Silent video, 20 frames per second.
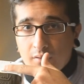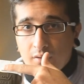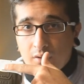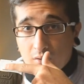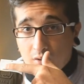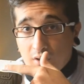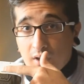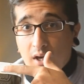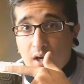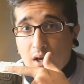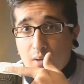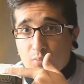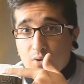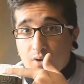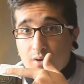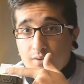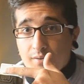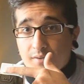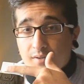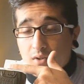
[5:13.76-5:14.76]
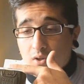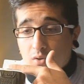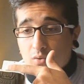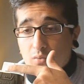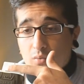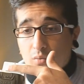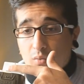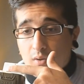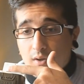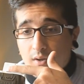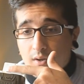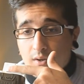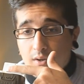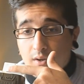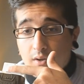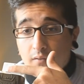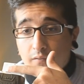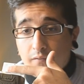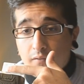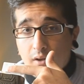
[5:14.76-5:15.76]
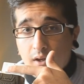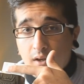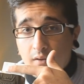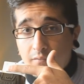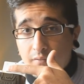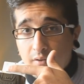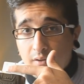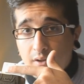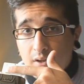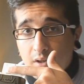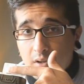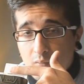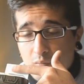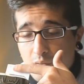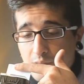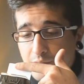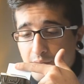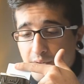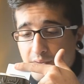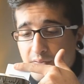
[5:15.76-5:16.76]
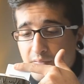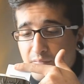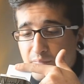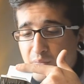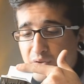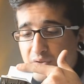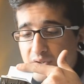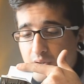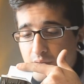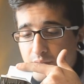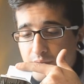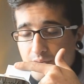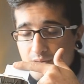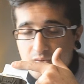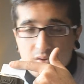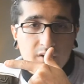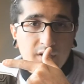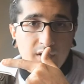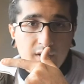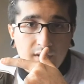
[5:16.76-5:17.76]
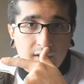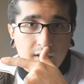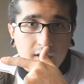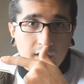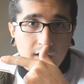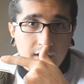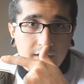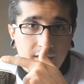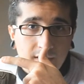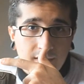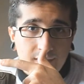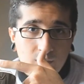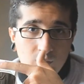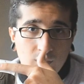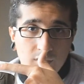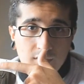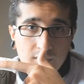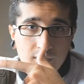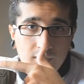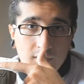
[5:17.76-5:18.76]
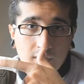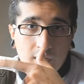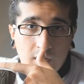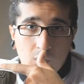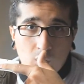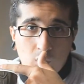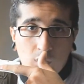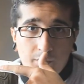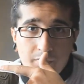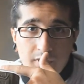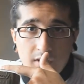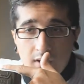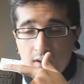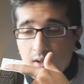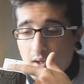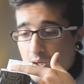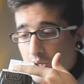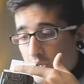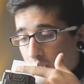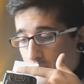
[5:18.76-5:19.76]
your camera. So if you have any reflective materials or anything like that, that will be